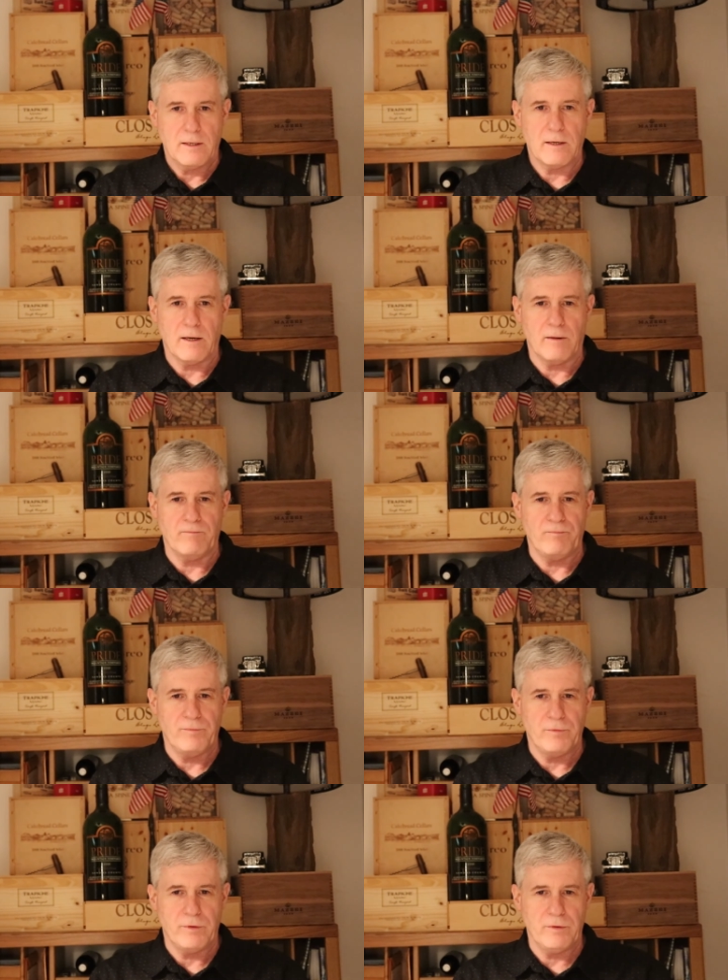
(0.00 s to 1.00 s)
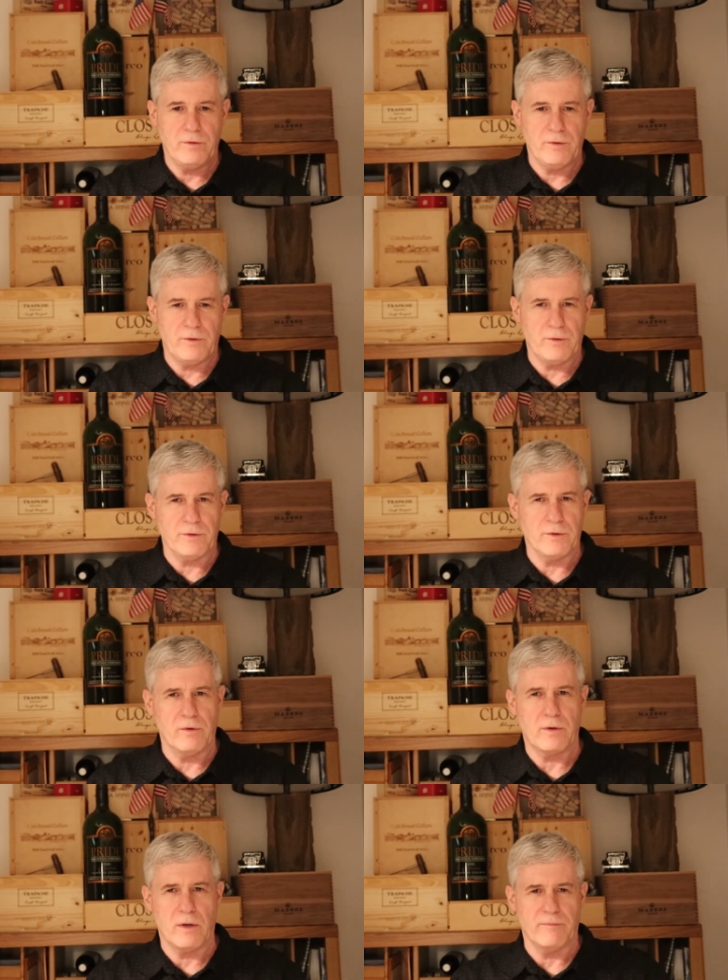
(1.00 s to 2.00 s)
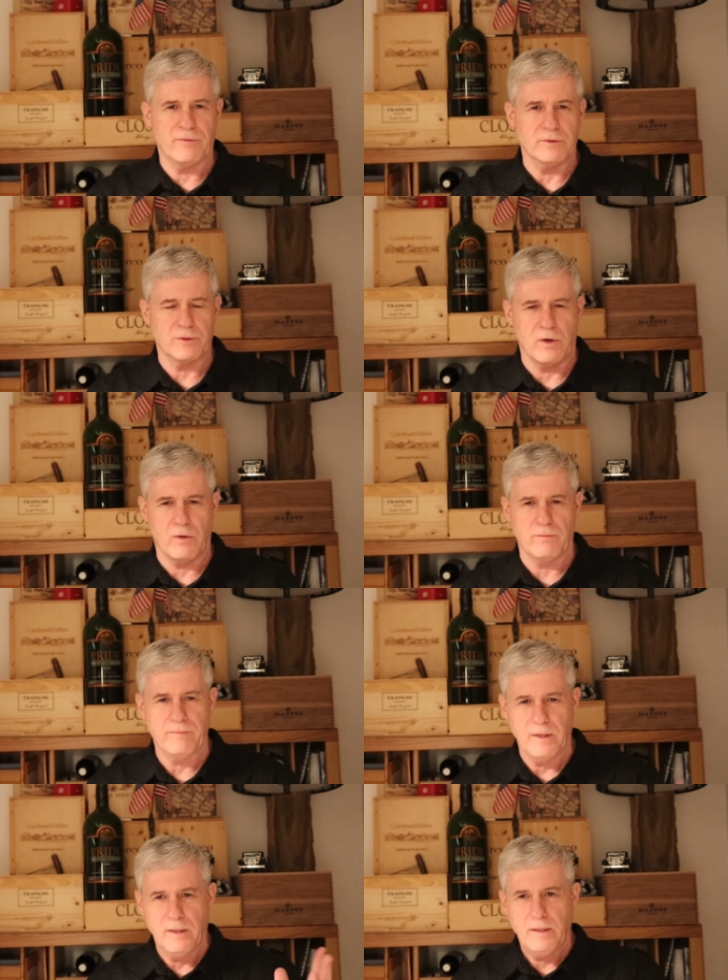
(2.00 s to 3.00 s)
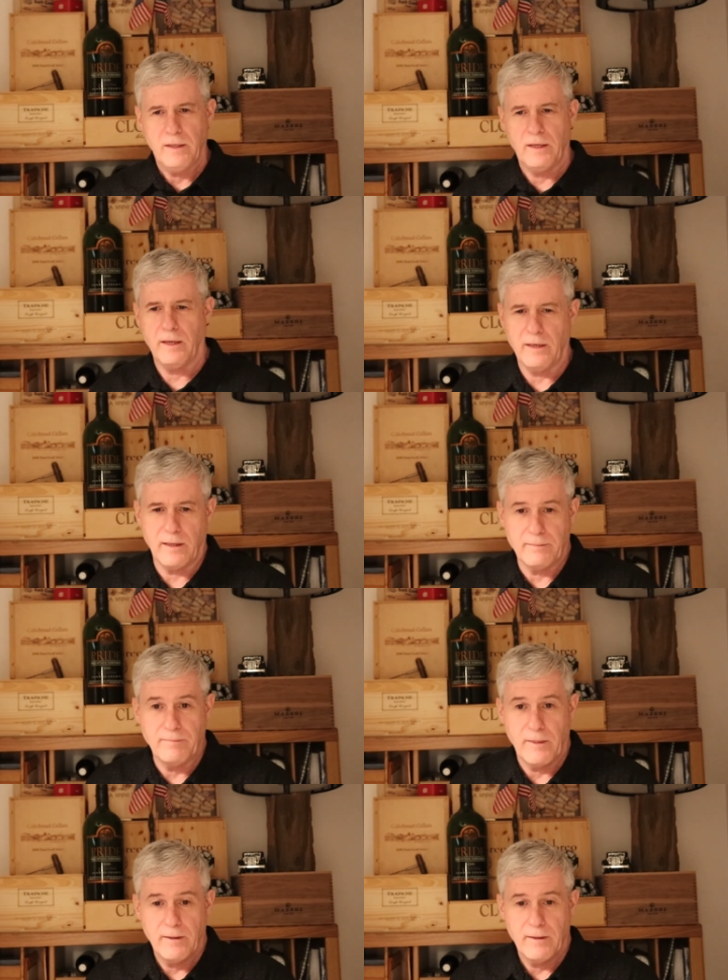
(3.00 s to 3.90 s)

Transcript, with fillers: Um, you do it your own comfort zone and uh,